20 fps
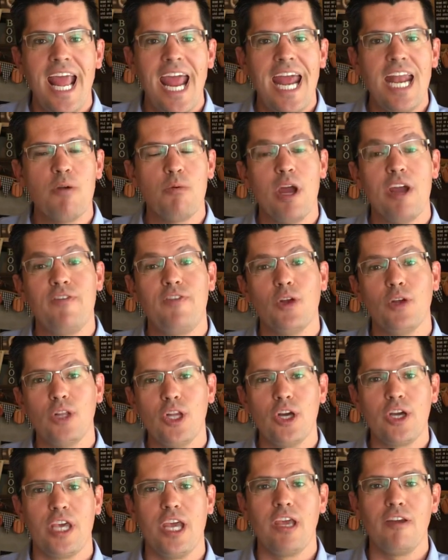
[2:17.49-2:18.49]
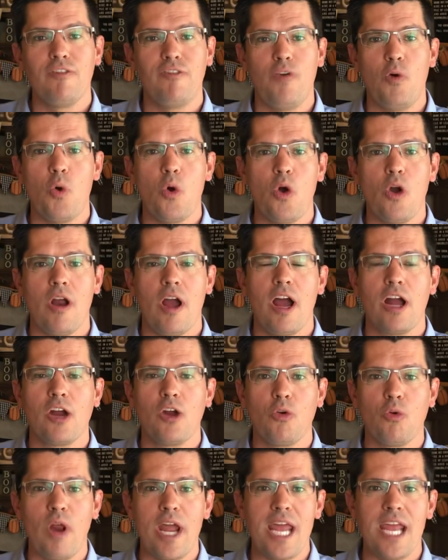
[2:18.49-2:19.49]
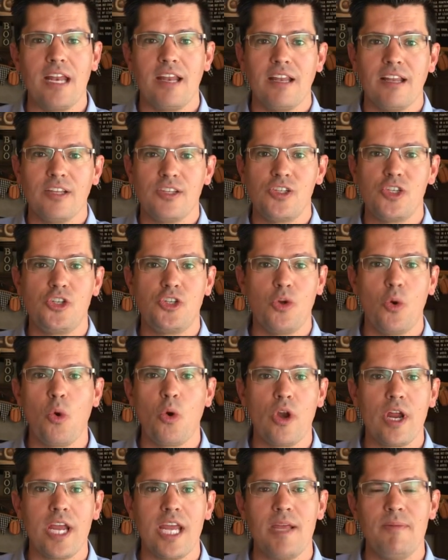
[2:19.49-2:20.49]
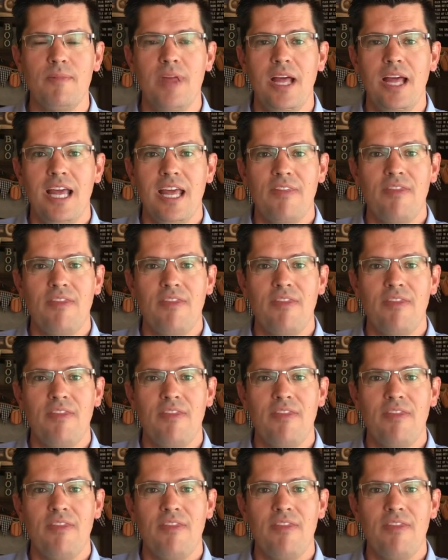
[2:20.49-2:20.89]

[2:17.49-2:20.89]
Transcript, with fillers: Anyway, if you're looking for a great story